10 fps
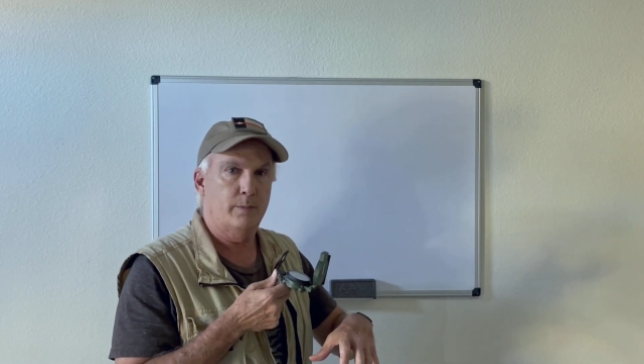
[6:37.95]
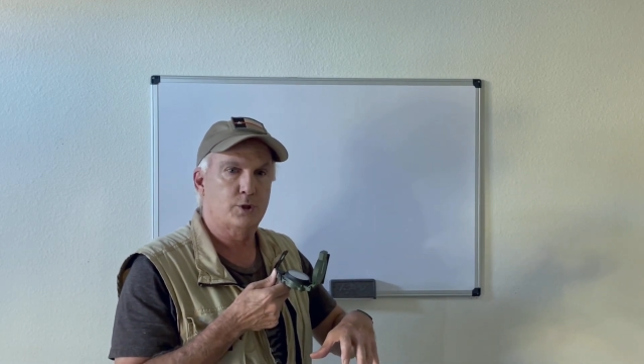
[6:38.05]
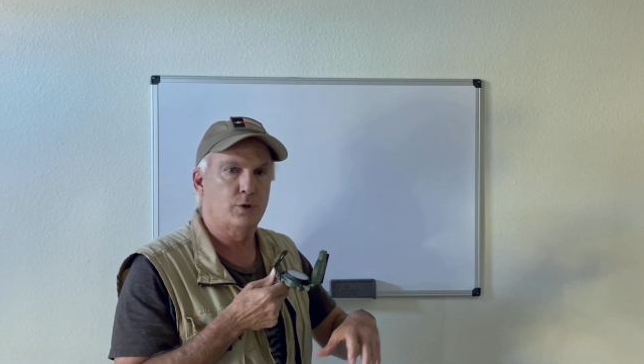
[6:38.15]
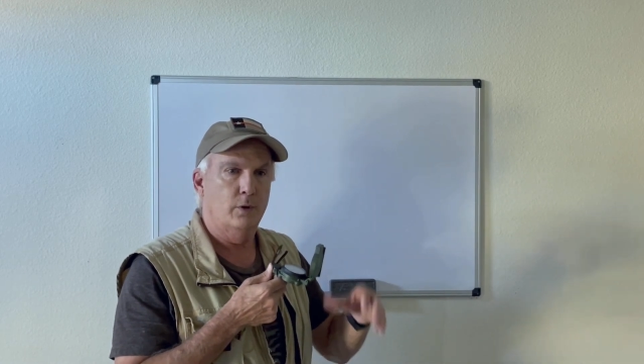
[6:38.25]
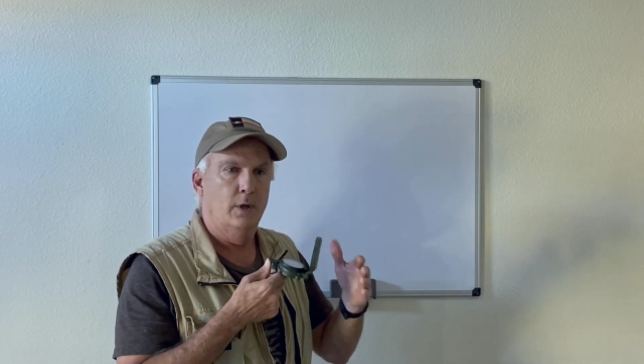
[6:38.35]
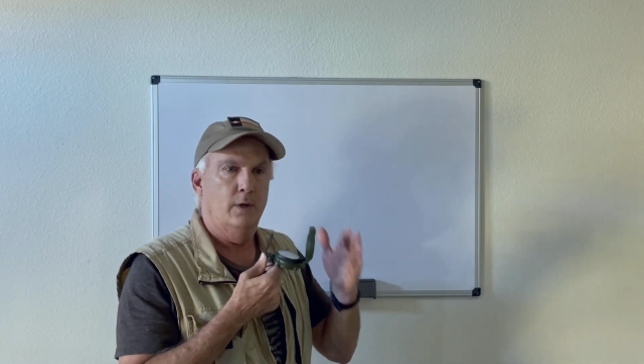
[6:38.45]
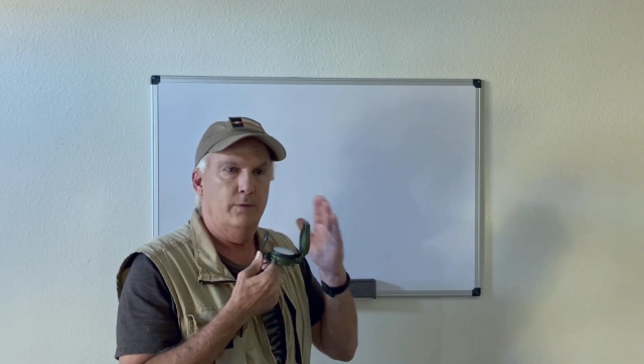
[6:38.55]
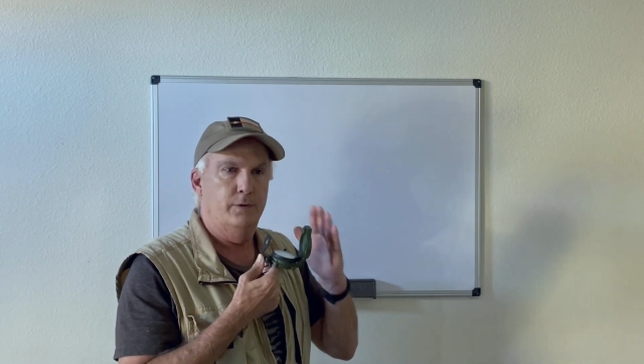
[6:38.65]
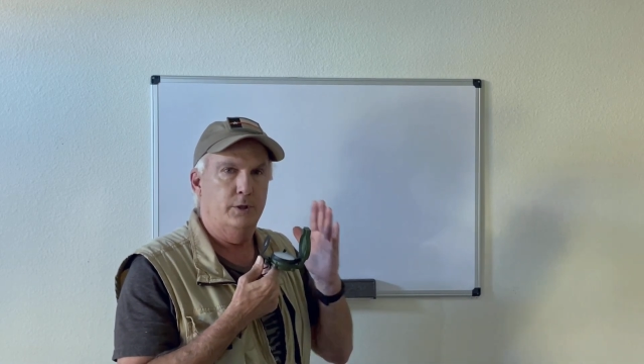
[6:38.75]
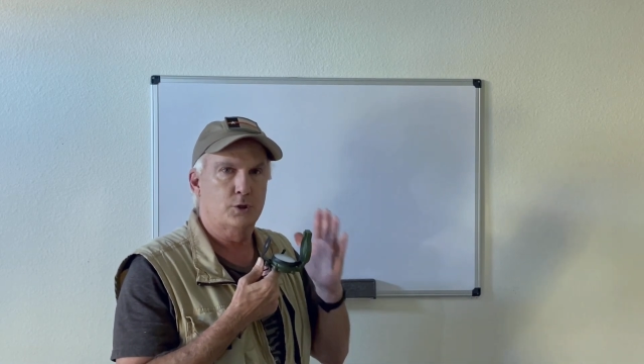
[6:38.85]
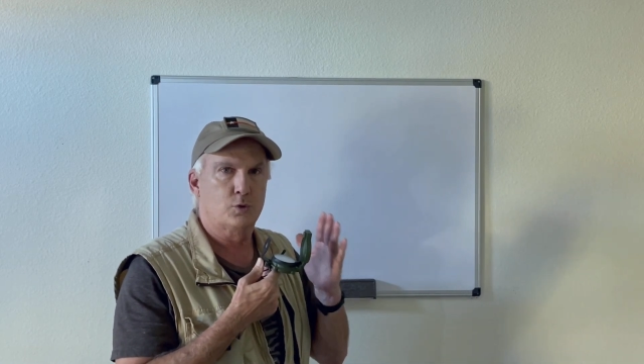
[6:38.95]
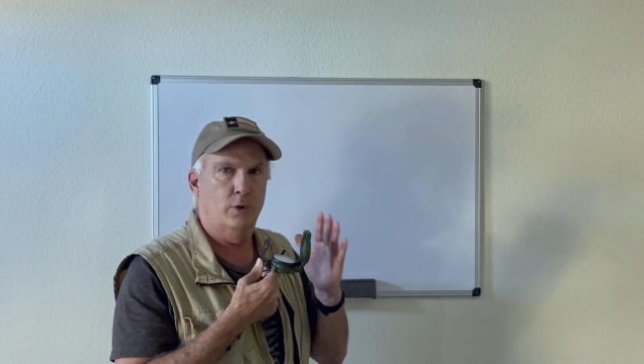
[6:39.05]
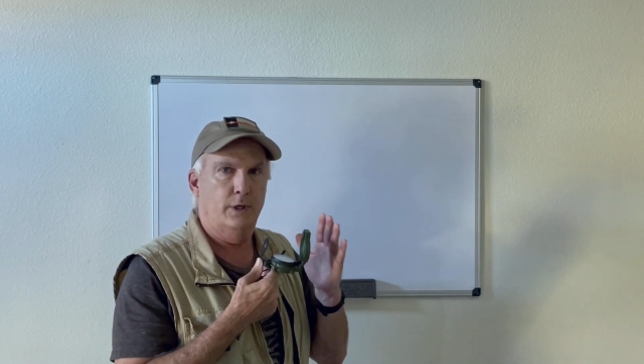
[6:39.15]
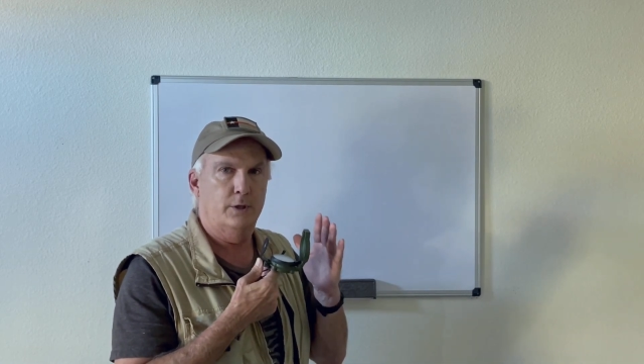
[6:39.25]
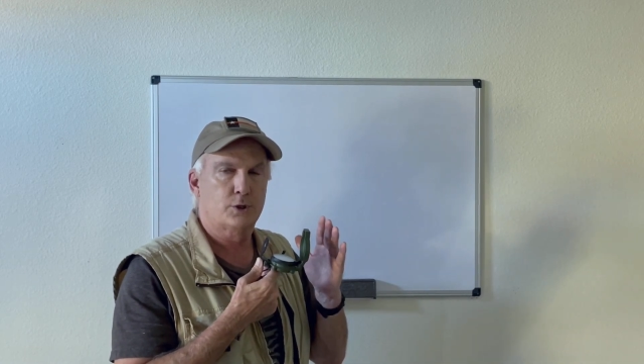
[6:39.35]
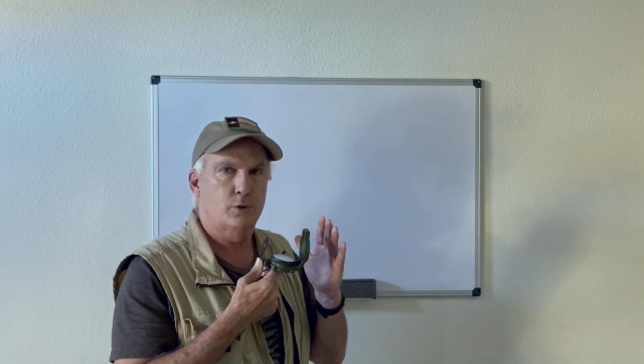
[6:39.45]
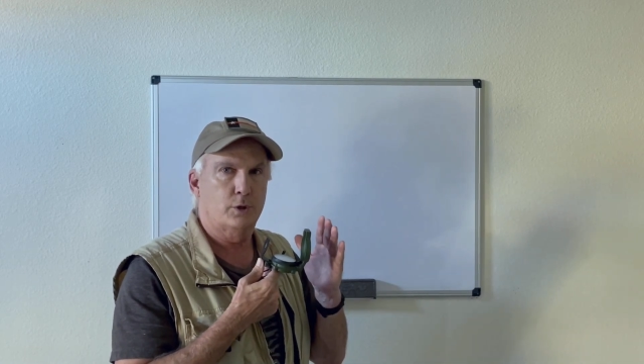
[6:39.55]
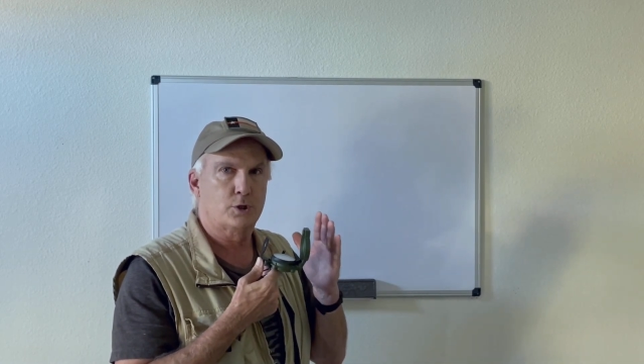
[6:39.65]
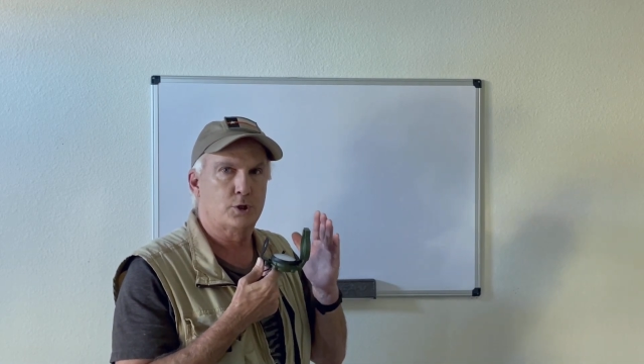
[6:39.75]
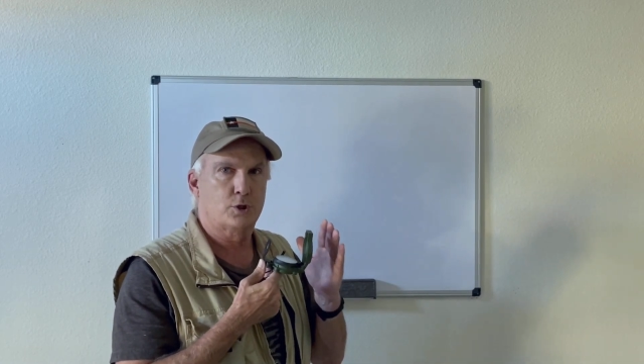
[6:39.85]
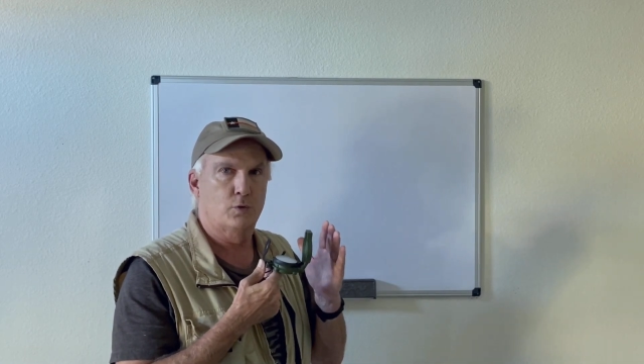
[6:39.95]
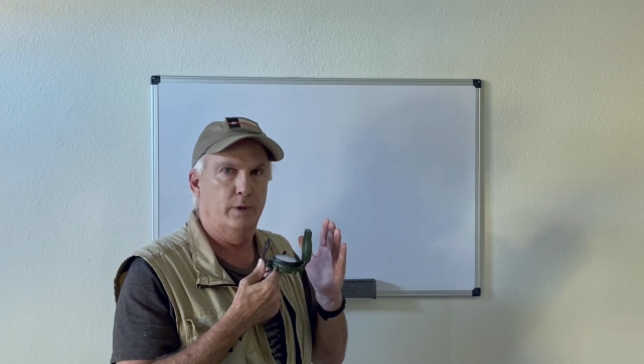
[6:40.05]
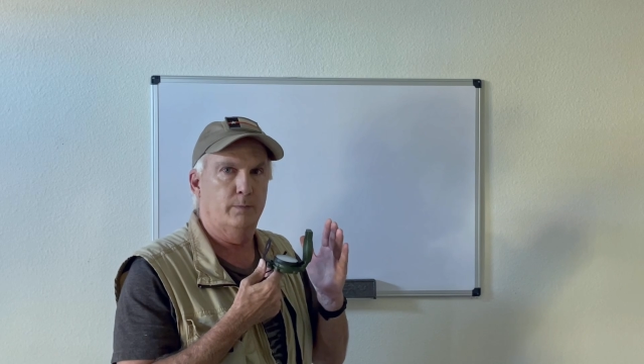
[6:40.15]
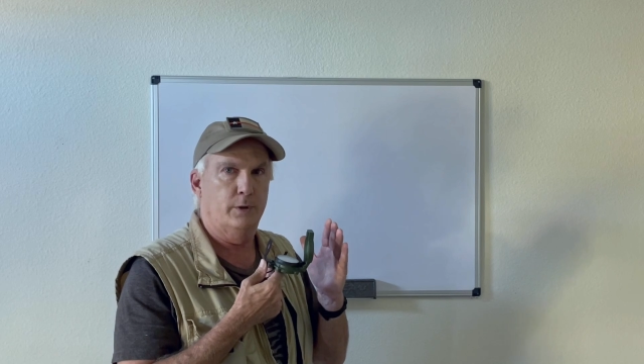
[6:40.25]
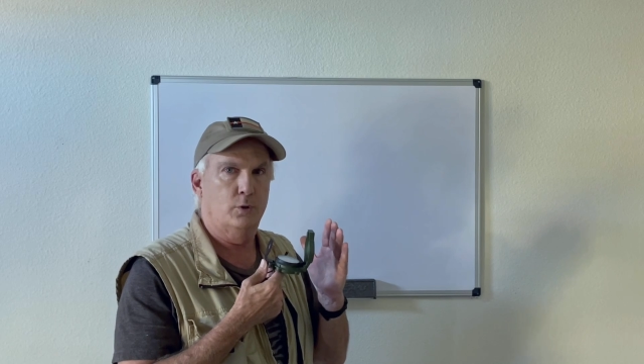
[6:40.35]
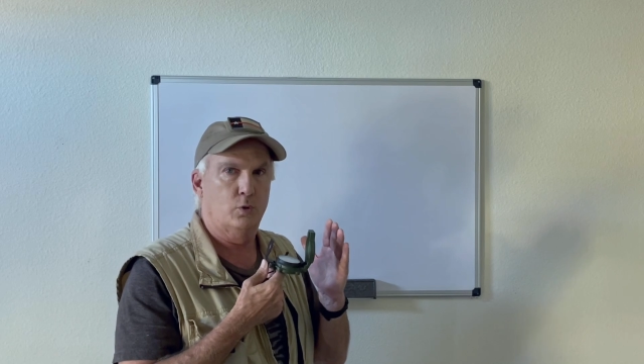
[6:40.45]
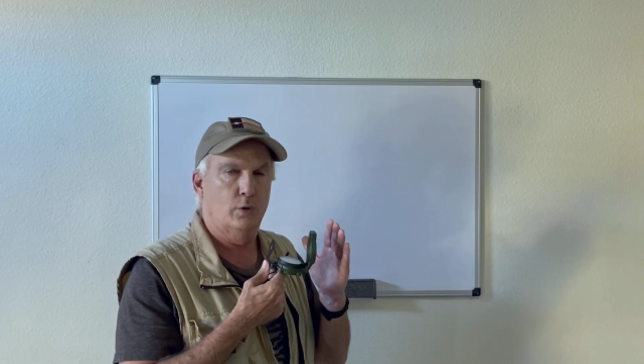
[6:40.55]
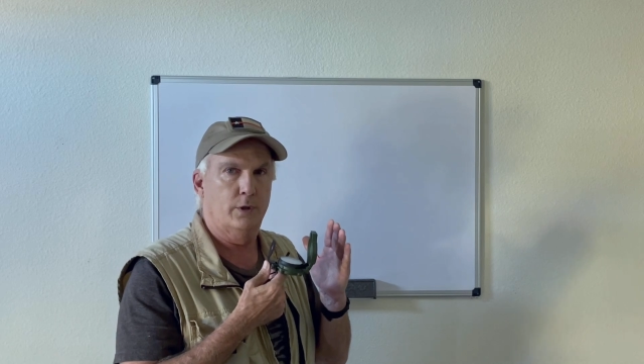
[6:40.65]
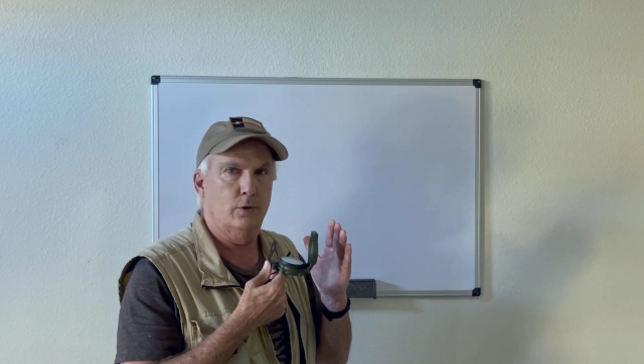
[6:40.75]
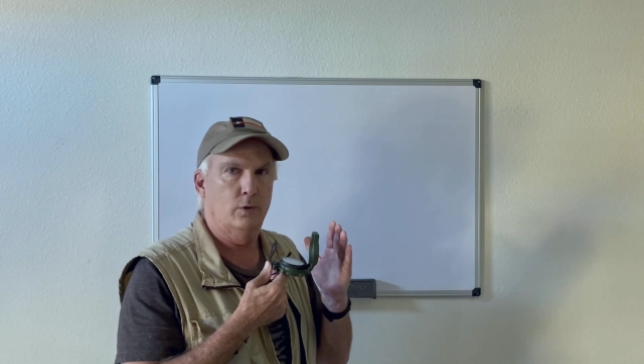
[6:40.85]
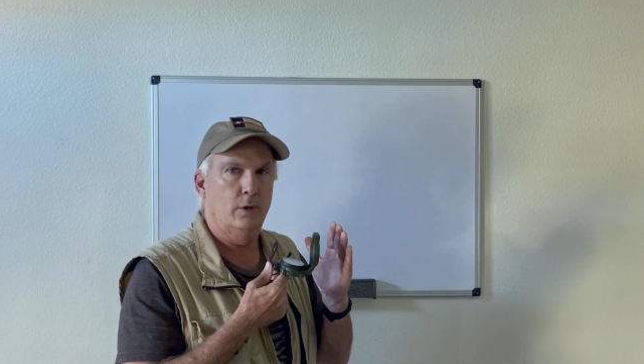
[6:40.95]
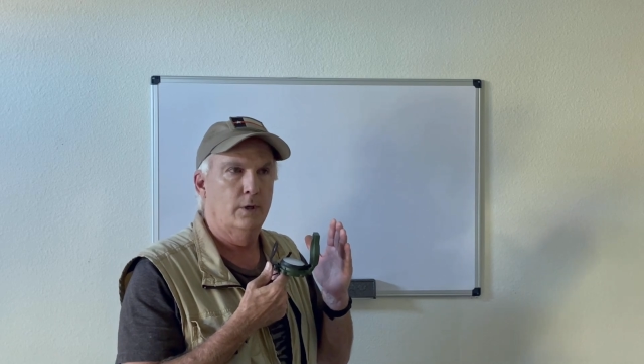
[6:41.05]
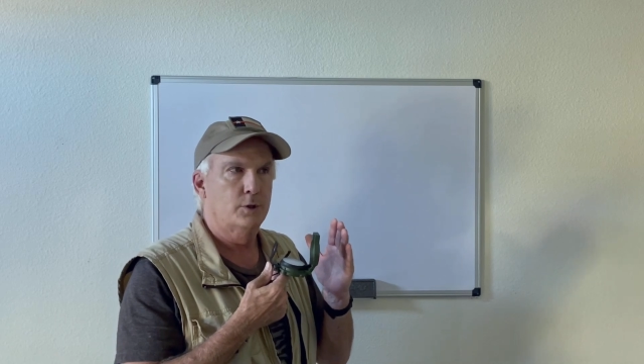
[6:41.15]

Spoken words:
So these readings are extremely critical.